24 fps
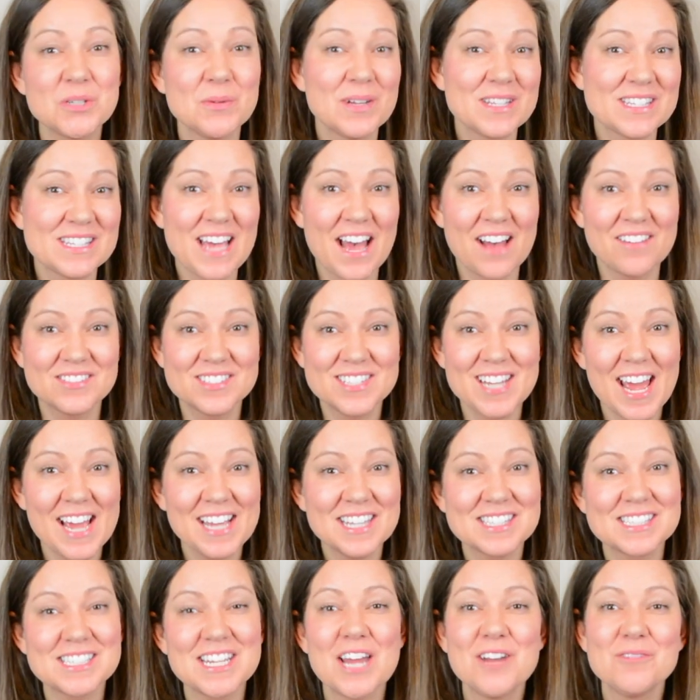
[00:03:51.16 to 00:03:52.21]
ones have
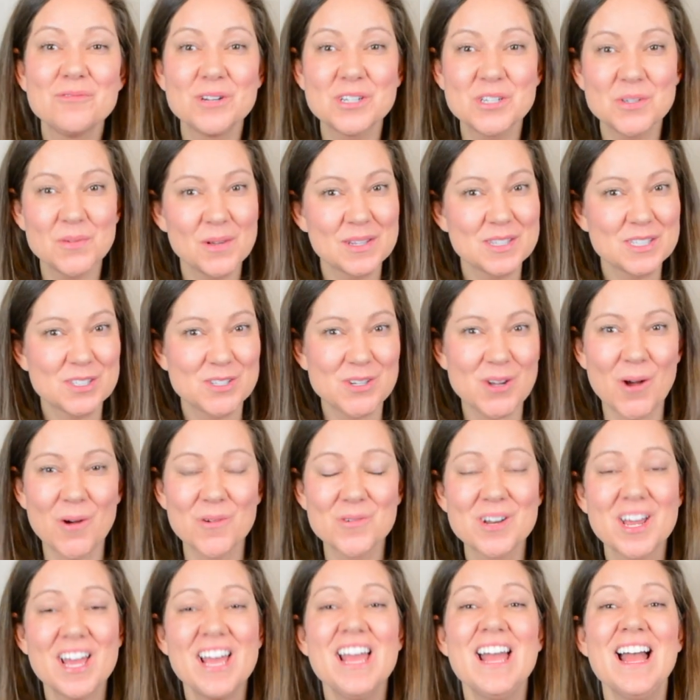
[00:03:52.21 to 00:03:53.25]
text and which ones
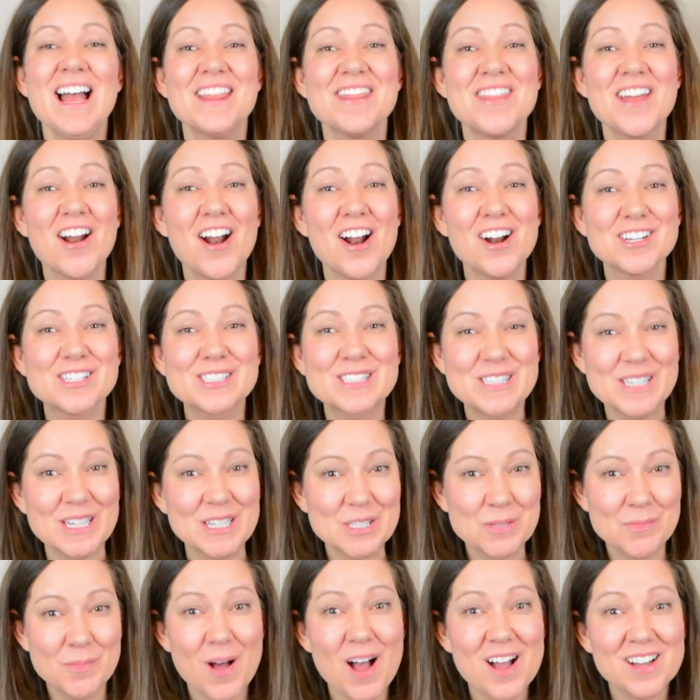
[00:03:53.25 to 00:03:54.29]
don't. There are
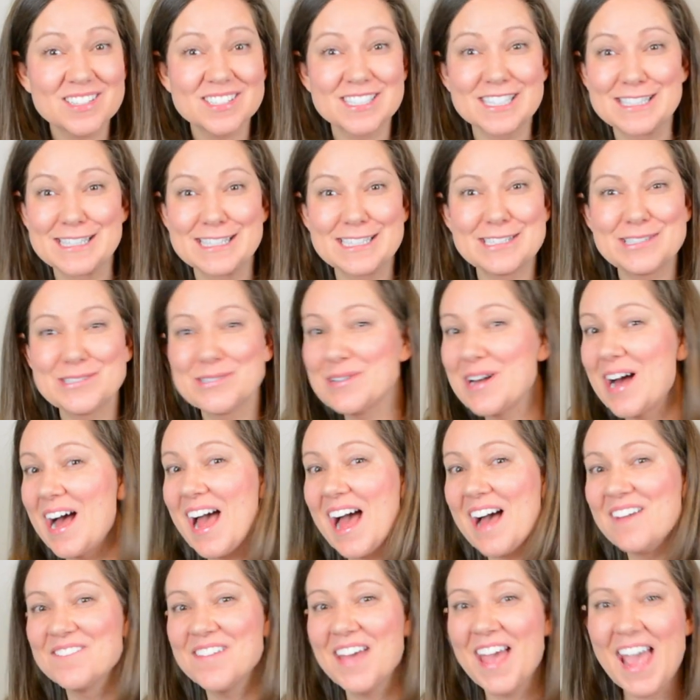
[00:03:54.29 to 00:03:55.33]
6 boxes that do not
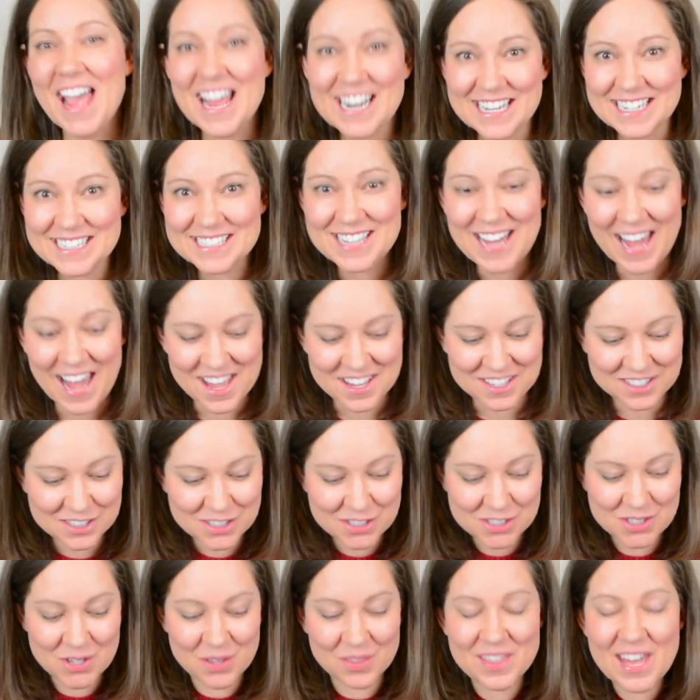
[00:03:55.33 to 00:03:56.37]
have any
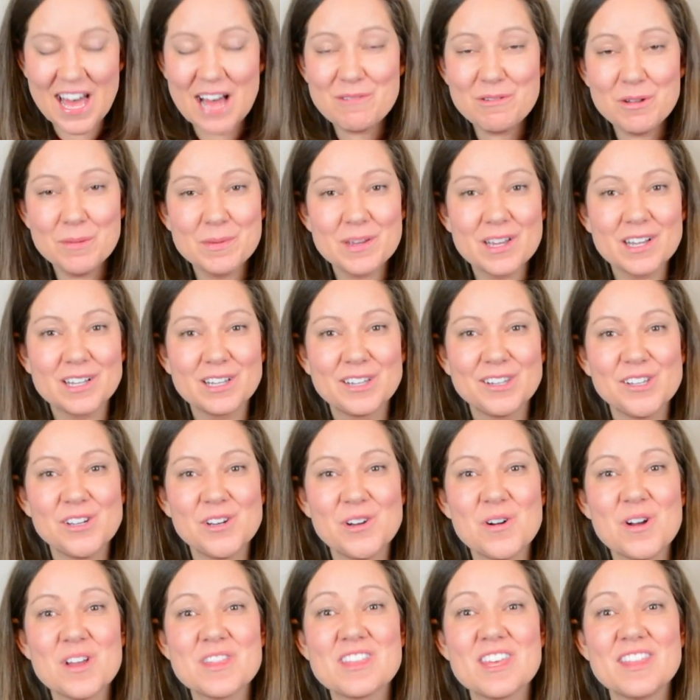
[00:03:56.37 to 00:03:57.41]
text, so that will be a
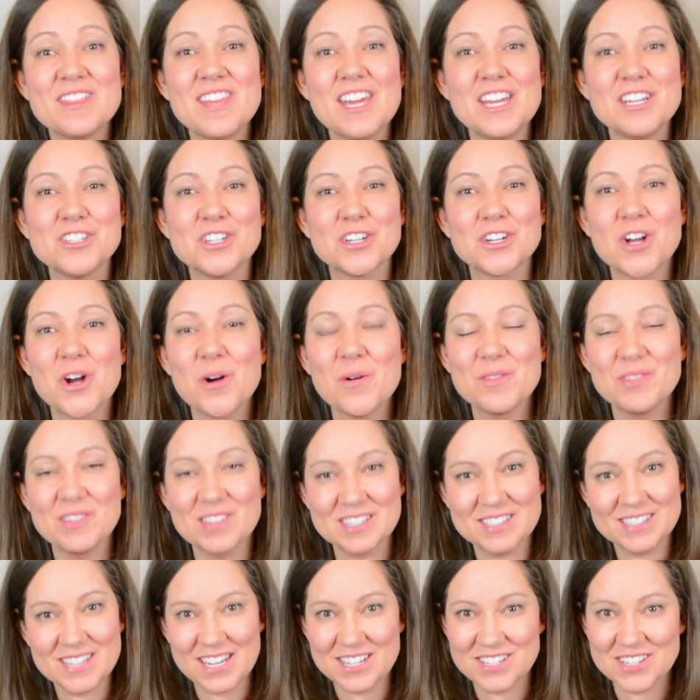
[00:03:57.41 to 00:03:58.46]
clue that they should go in
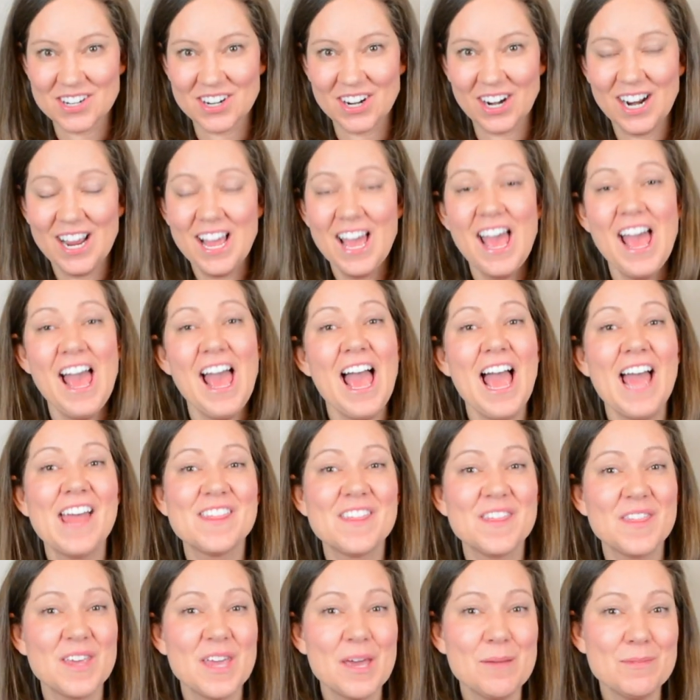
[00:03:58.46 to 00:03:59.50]
the center,
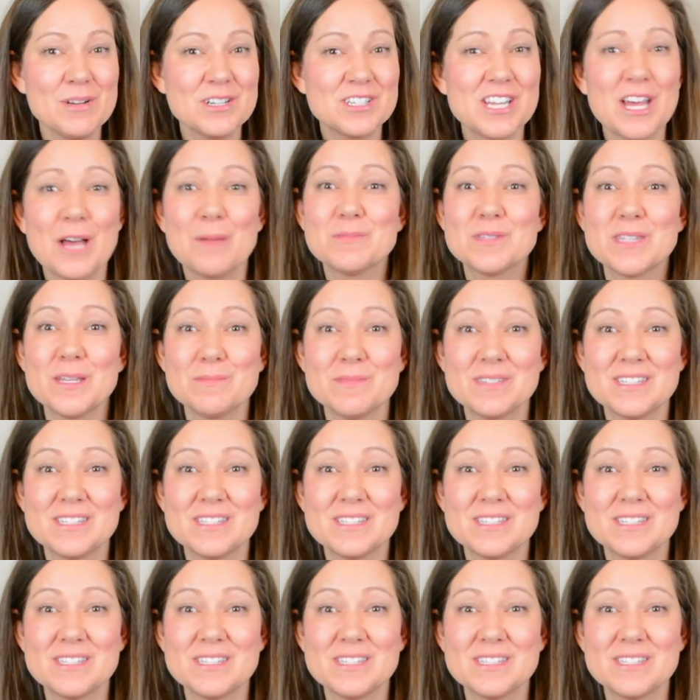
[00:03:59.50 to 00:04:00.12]
and the image helps them